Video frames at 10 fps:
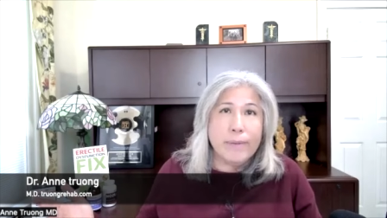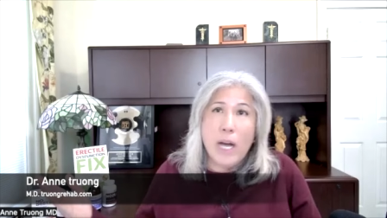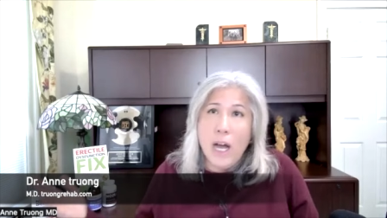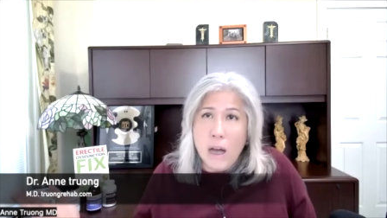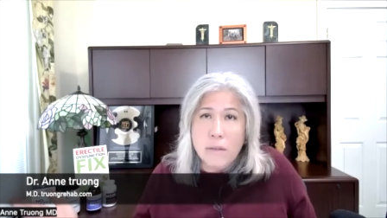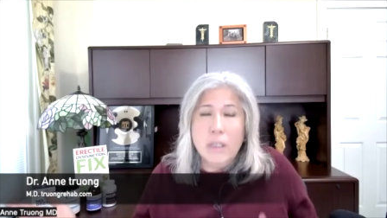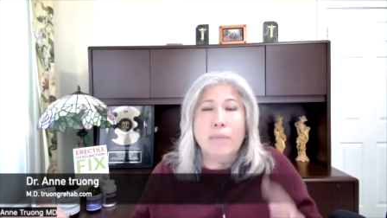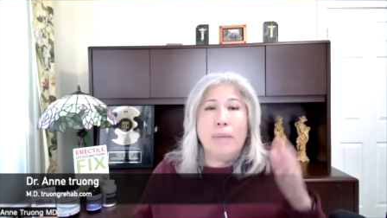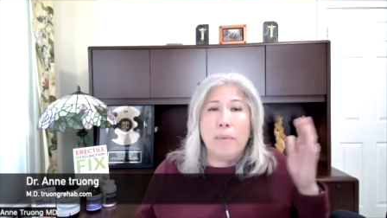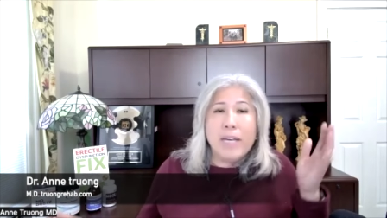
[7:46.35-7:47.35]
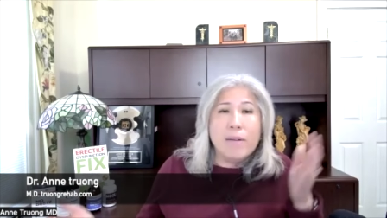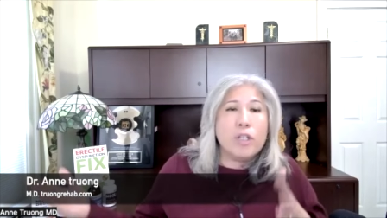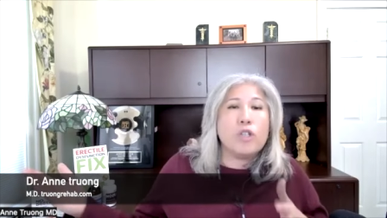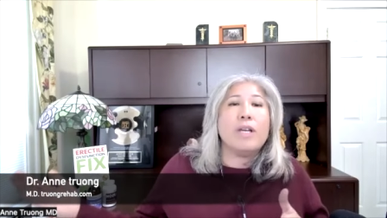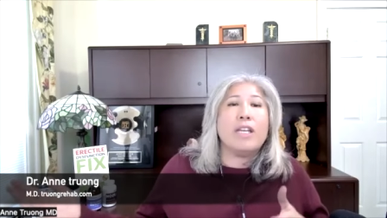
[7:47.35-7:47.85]
Well, maybe in
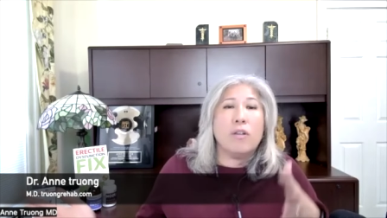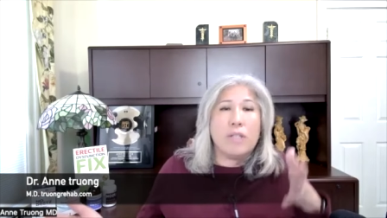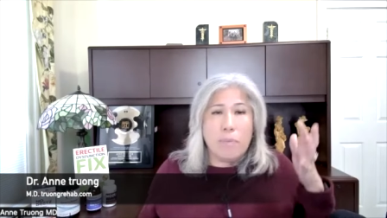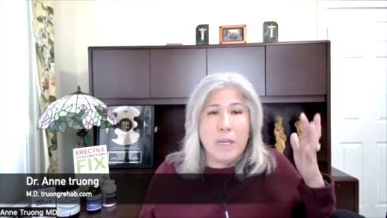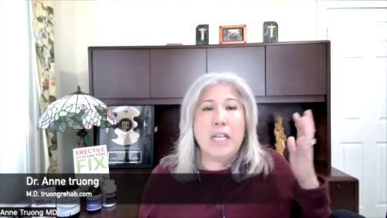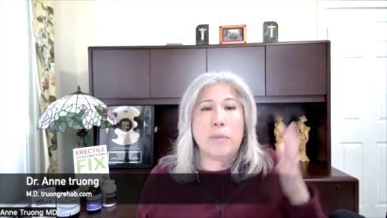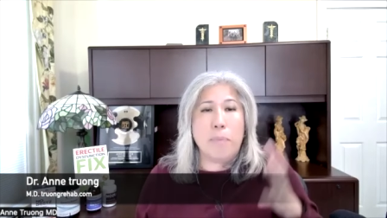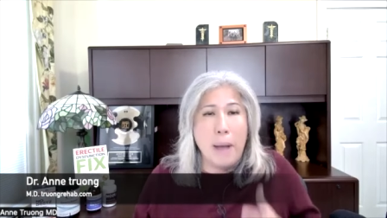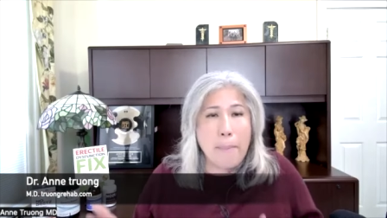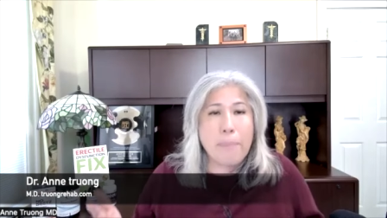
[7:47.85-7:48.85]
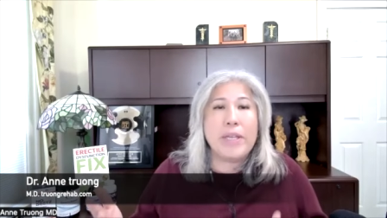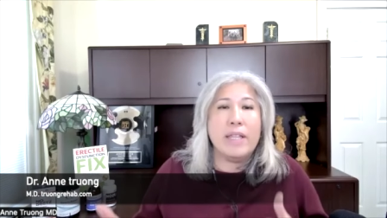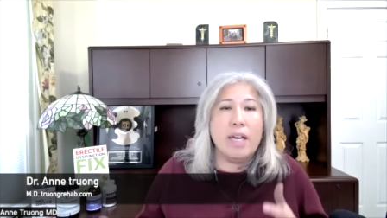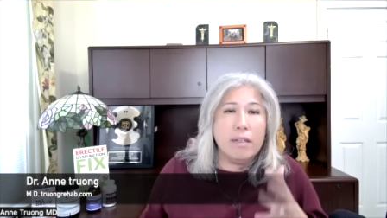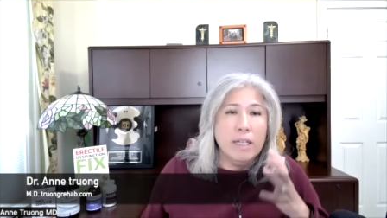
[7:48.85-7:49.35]
between use a penis pump, you
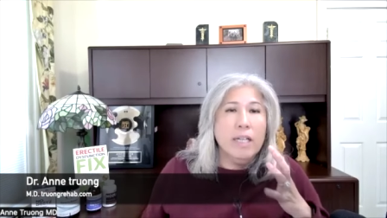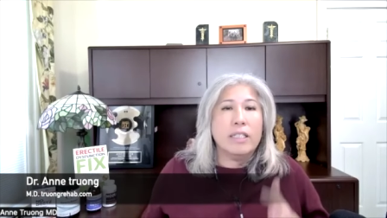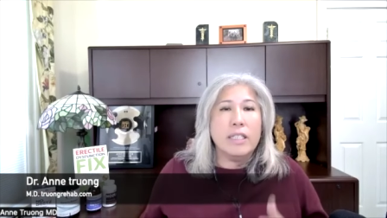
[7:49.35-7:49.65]
know, yeah.